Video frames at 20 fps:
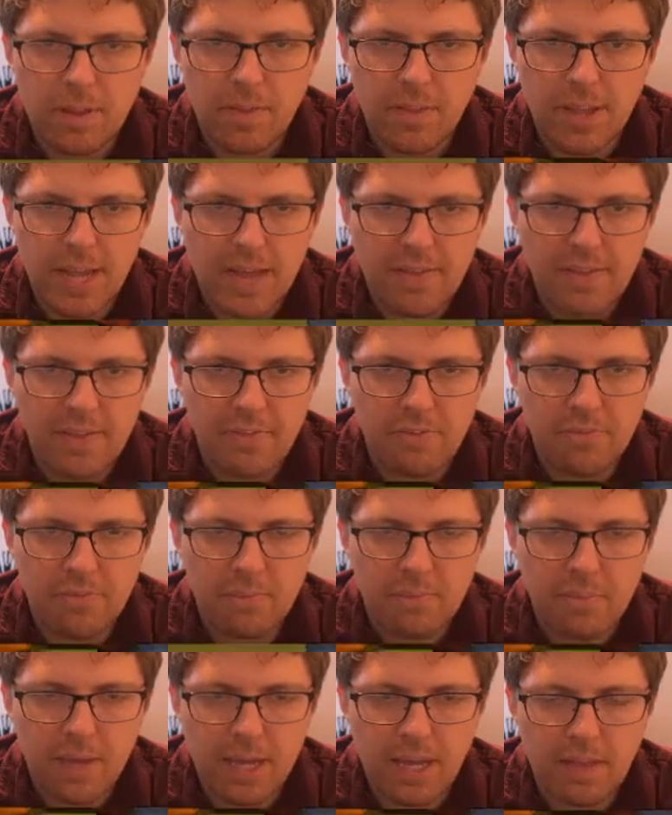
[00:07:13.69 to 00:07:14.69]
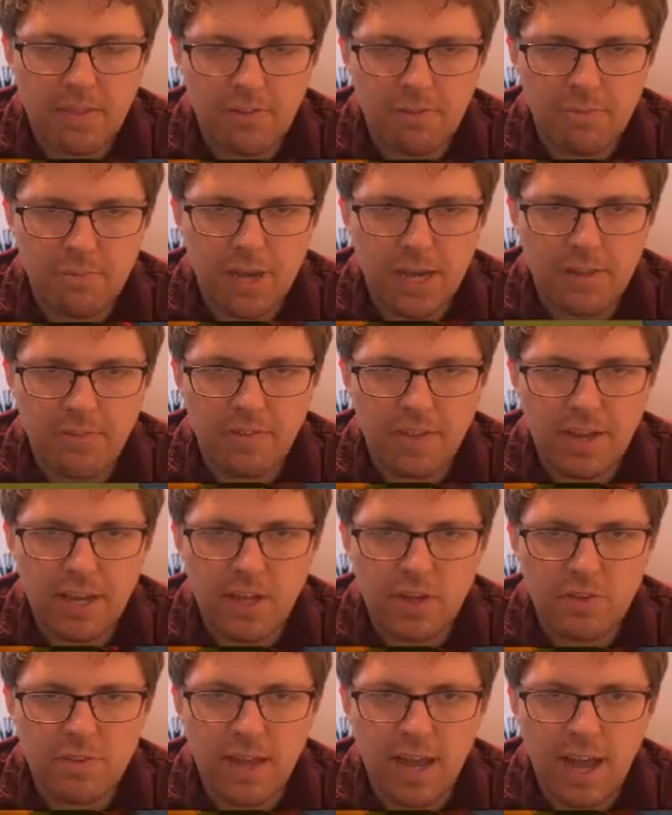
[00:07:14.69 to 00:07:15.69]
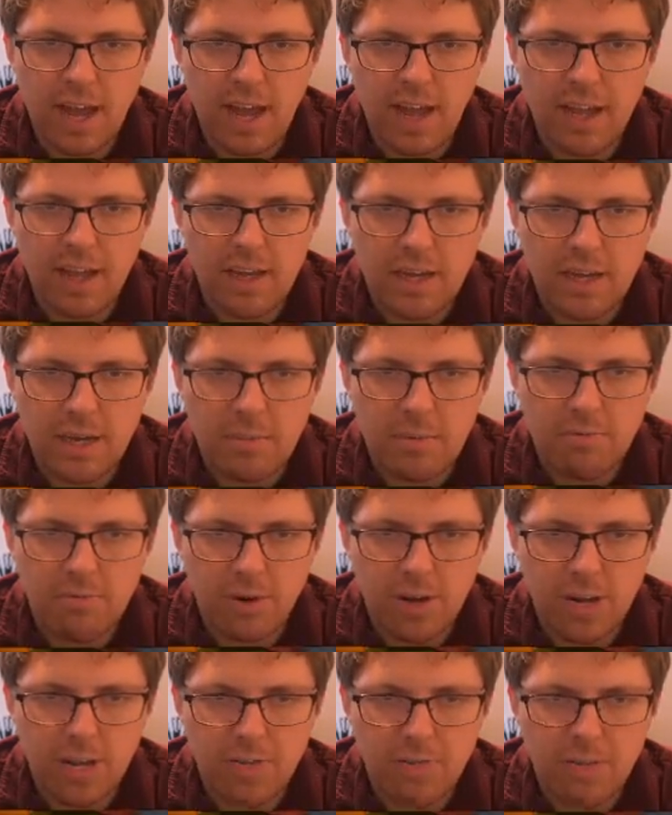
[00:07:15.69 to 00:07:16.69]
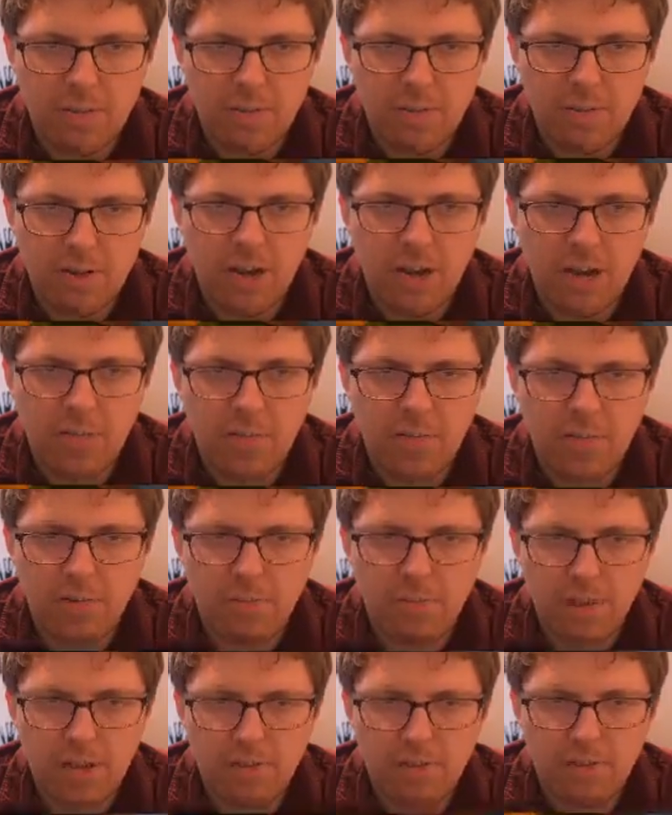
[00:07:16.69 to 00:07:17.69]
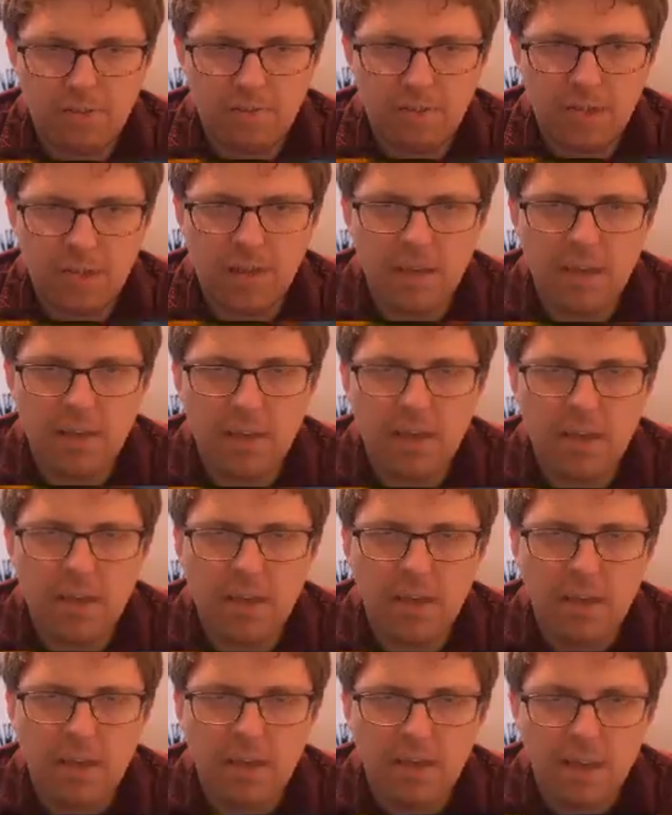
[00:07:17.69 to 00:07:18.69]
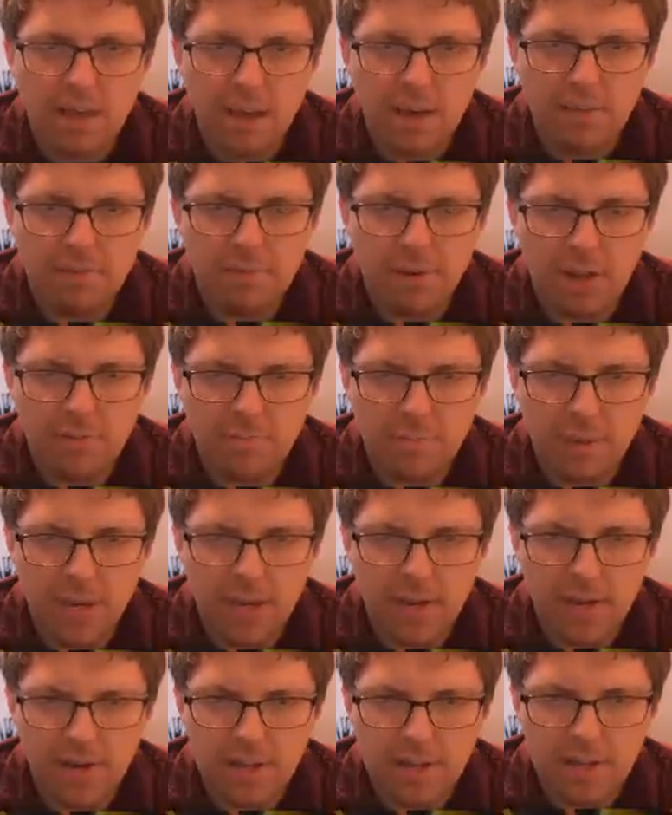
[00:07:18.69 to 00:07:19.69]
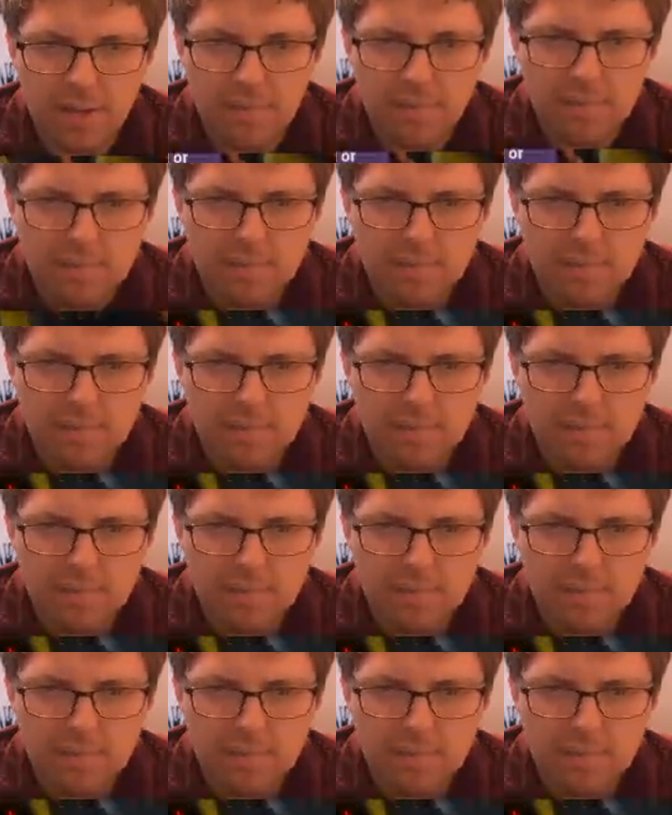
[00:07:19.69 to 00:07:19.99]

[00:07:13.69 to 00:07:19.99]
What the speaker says: guy that's making the spikes, and then he'll die before he gets to the top just because of the frostbite on him.